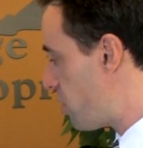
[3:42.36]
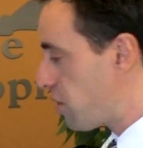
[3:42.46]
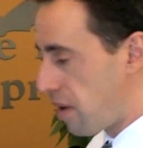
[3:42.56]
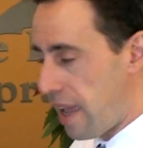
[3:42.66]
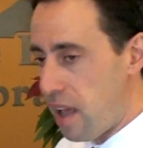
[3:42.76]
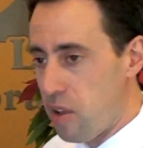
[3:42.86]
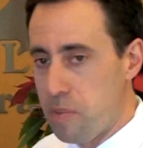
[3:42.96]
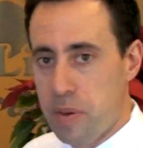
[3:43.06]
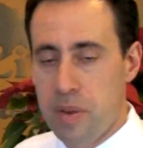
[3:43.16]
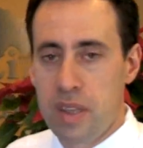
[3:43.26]
do
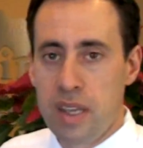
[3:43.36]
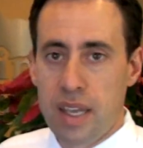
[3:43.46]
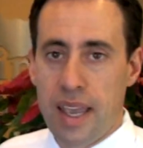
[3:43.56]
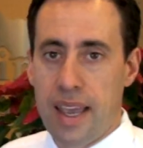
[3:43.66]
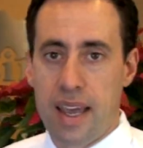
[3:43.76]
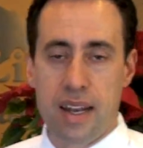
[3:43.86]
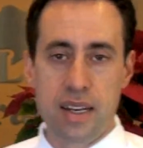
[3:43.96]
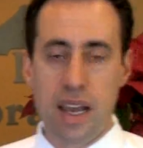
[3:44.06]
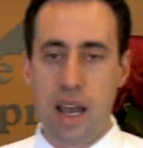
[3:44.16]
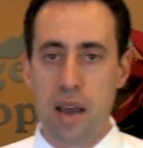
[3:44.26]
help, and
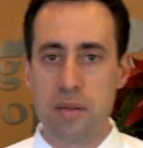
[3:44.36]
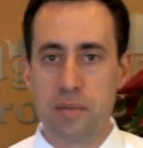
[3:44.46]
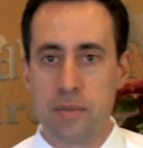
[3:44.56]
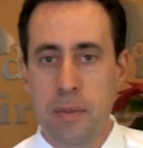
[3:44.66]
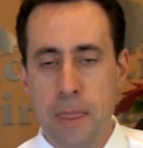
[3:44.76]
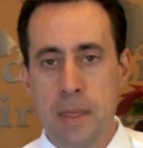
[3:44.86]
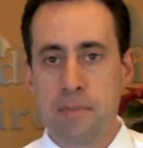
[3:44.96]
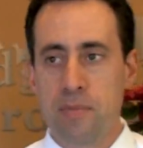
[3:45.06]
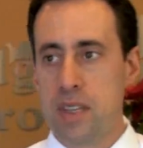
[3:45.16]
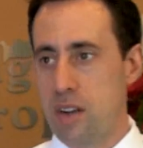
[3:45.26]

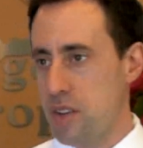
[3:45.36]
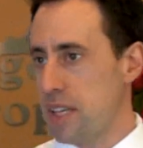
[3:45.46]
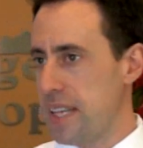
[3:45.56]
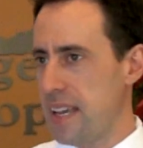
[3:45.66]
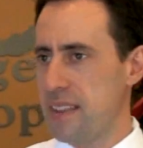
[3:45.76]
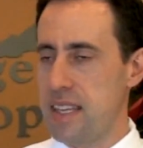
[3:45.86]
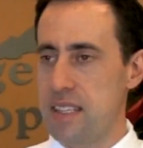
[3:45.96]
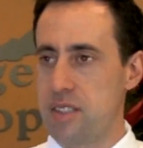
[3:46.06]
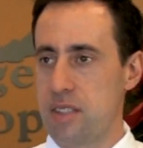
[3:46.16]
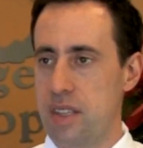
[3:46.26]
you can get
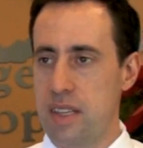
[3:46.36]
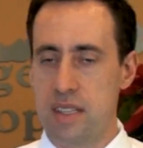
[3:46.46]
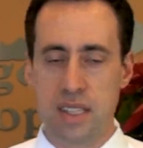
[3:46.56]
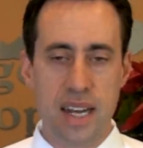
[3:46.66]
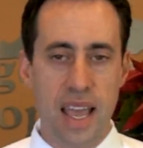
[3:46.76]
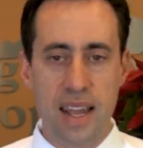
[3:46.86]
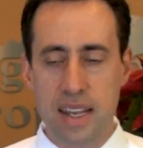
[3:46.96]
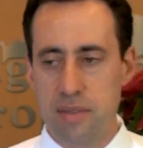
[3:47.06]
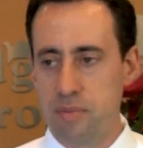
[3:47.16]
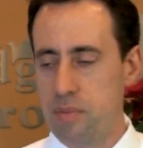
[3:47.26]
these at
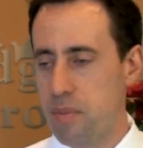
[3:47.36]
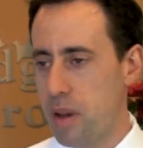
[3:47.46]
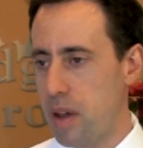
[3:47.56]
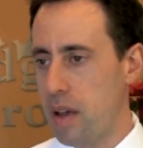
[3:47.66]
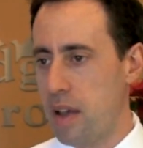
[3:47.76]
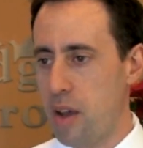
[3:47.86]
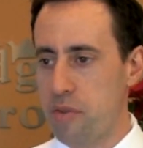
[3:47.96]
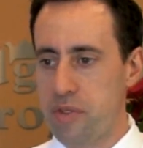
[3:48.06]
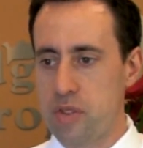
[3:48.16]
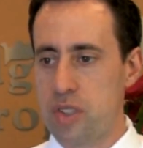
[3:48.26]
any
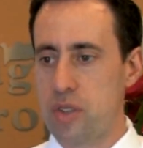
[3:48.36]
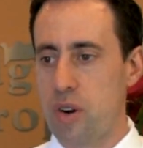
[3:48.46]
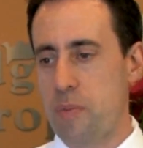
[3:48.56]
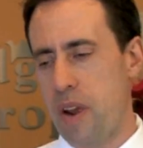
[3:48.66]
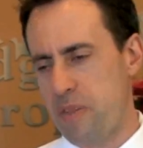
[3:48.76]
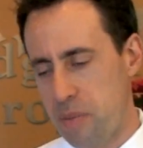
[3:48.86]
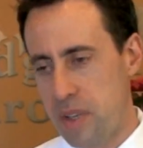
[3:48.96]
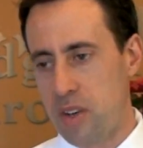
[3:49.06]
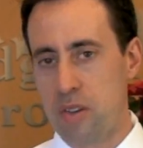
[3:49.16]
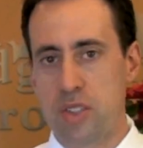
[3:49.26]
health food store.
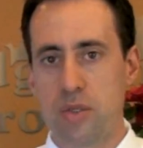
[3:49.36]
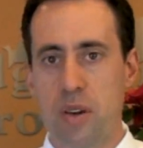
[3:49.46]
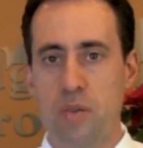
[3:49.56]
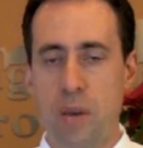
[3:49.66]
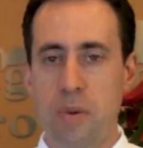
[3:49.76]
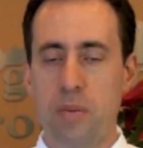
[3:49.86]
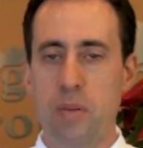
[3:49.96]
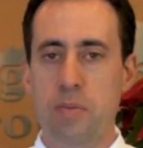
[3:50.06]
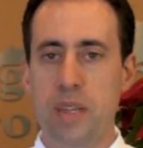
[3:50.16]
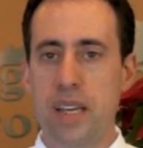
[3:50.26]
Preferably go to a
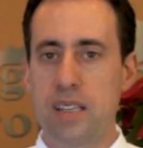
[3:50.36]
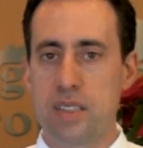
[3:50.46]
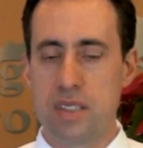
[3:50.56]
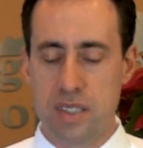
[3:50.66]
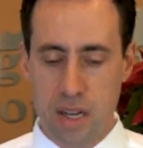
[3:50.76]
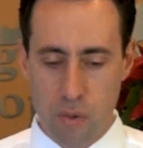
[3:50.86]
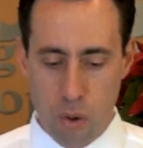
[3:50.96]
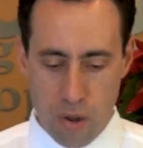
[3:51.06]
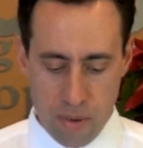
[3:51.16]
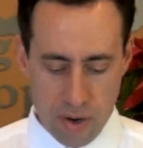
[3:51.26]
reputable place instead of
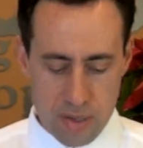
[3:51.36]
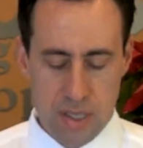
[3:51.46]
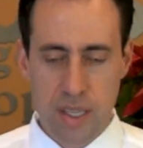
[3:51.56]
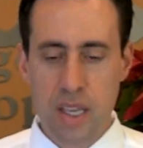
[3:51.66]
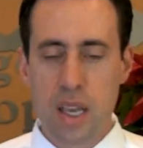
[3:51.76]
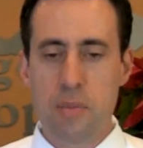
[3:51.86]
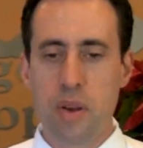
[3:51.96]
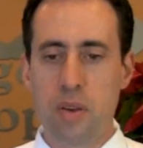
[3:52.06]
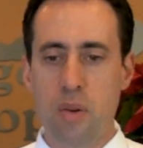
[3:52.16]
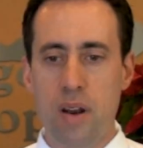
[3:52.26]
Walmart.
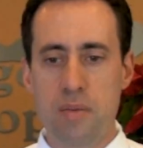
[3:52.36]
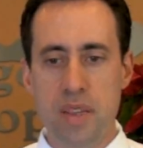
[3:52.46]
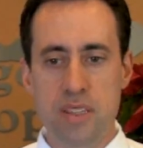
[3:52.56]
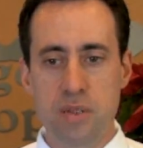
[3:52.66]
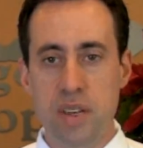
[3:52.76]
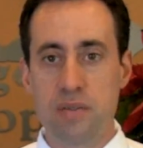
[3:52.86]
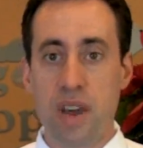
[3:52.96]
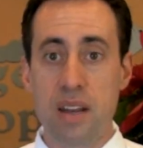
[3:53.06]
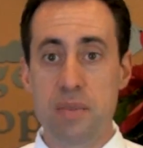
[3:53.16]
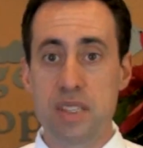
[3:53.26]
But you want to be doing
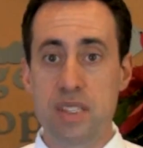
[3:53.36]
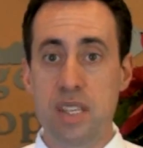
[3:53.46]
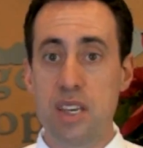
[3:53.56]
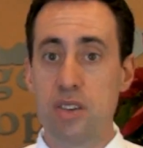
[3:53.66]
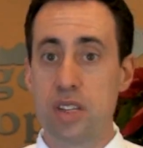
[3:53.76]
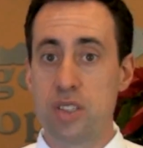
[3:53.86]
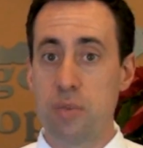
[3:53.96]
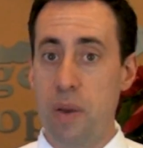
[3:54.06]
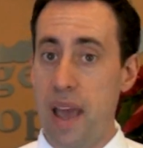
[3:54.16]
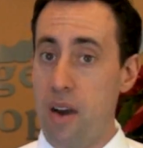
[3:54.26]
vitamin C. You can
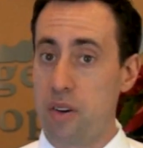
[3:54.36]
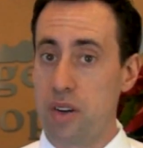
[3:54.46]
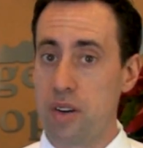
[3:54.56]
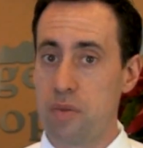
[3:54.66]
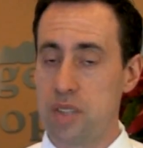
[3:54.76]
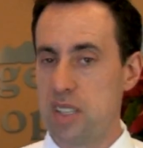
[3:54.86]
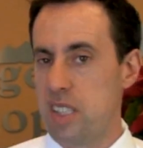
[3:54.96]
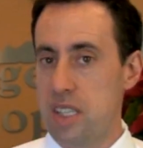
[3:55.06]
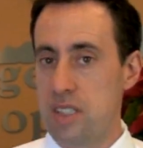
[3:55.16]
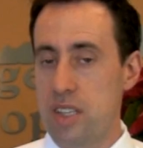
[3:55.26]
do powder, which is
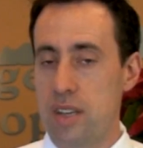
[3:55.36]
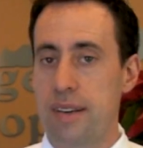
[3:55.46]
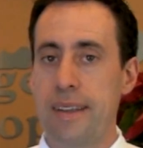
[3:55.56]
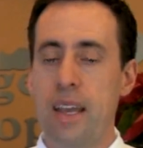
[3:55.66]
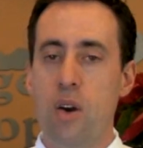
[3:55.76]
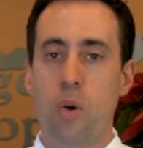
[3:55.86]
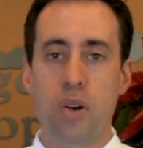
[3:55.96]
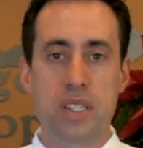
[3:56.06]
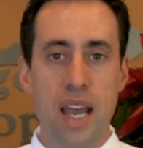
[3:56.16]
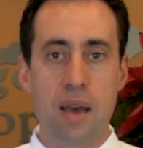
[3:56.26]
easier,
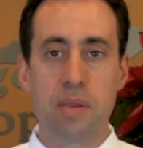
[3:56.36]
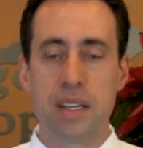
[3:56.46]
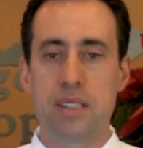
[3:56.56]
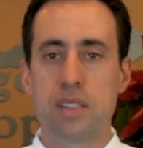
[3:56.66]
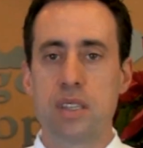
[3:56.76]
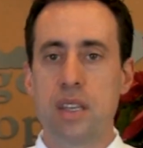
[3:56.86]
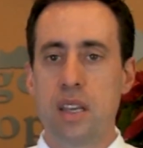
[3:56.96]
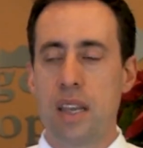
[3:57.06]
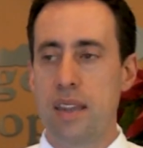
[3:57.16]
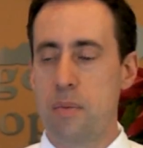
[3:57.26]
or tablets.
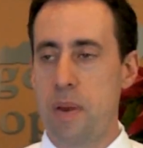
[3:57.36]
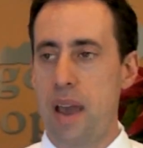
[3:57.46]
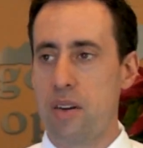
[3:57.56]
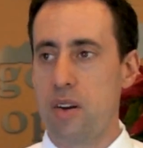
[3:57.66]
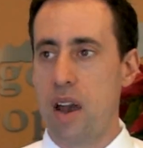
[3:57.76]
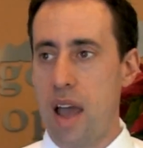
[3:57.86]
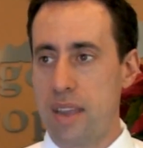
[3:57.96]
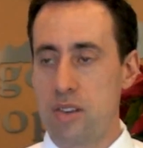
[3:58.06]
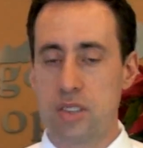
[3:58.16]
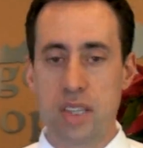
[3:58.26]
And the powder, I
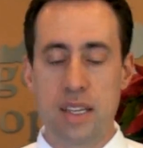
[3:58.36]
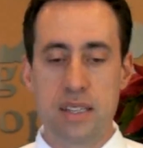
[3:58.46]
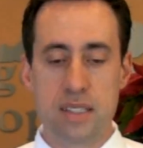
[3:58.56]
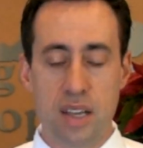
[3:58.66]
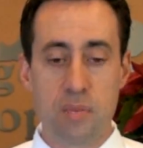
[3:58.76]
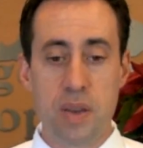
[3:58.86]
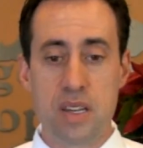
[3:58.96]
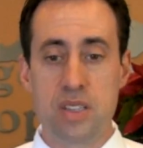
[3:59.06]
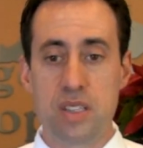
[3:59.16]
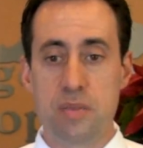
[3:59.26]
usually tell
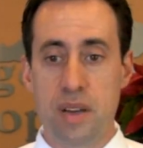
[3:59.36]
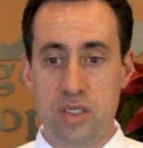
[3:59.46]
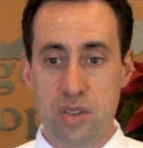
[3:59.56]
patients about